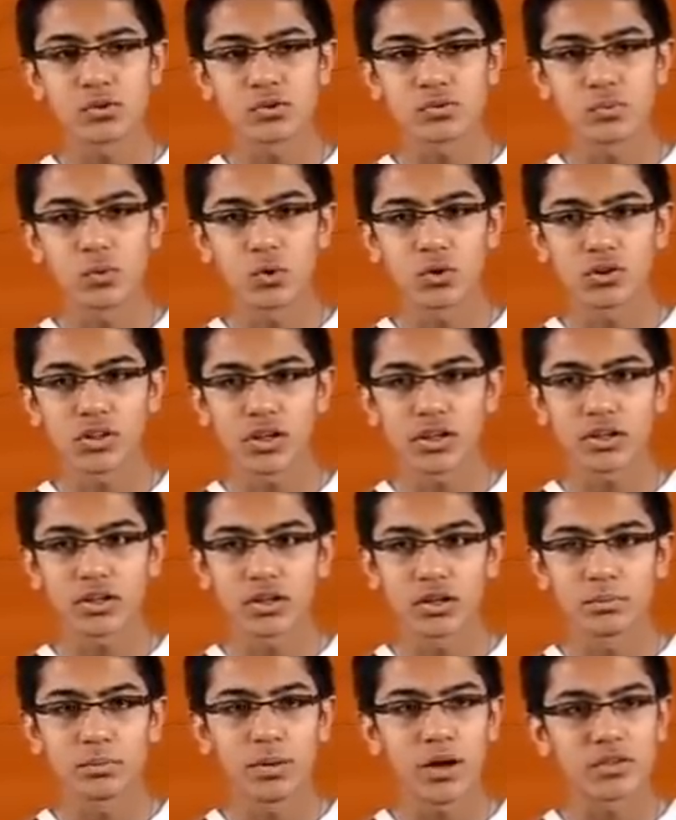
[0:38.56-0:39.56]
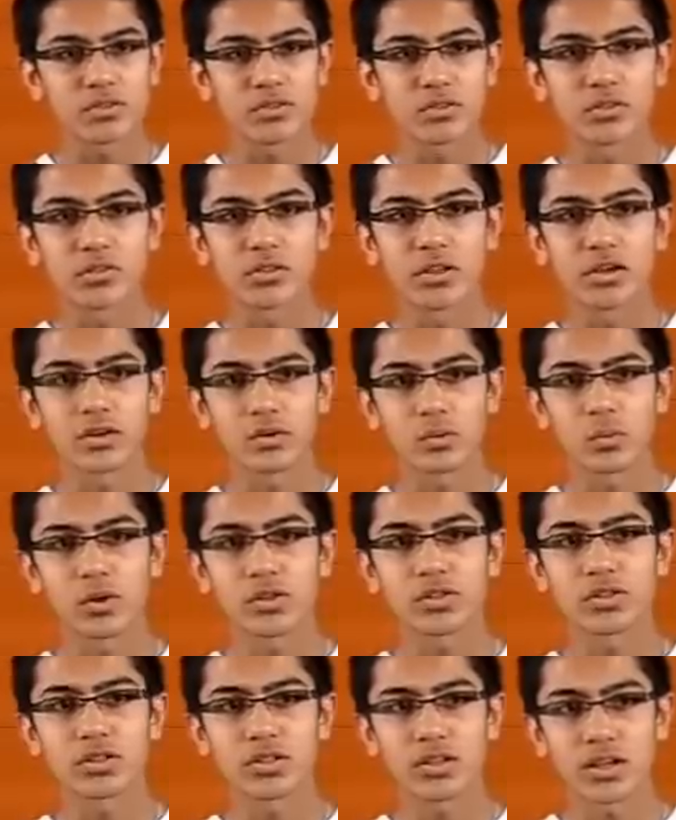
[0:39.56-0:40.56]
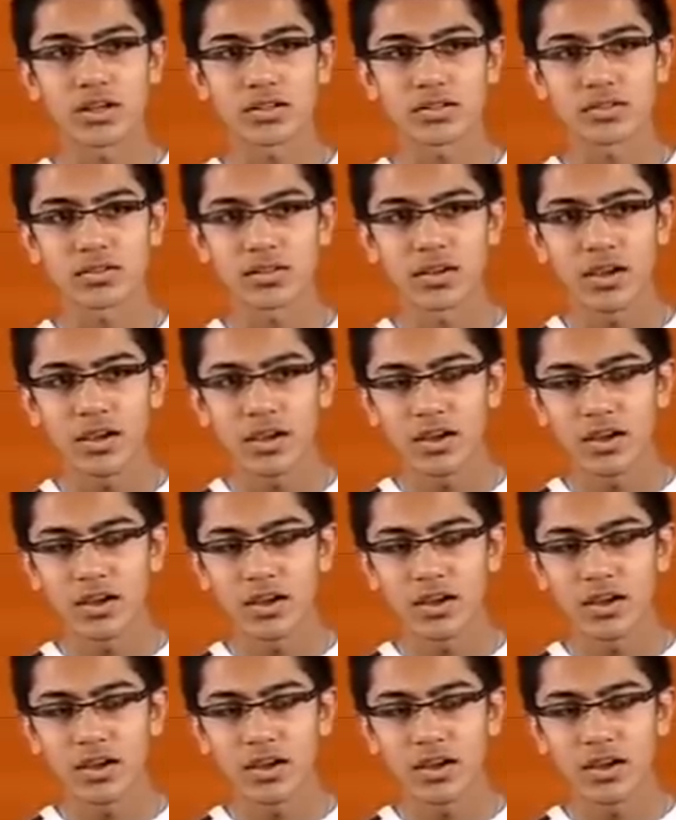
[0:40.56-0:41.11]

was more like a puzzle than it was a test.